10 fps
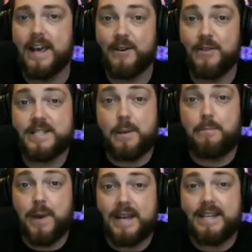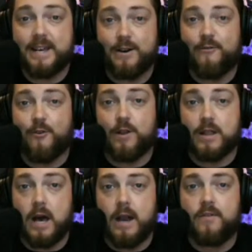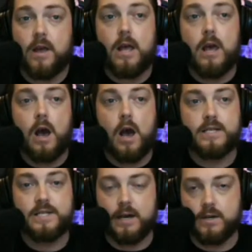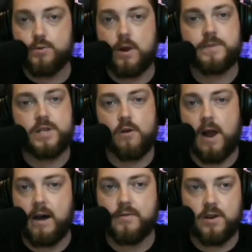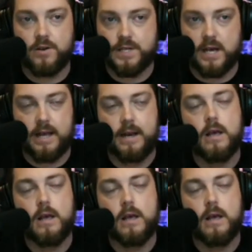No, that's a big deal for a lot of sales reps that are out there selling.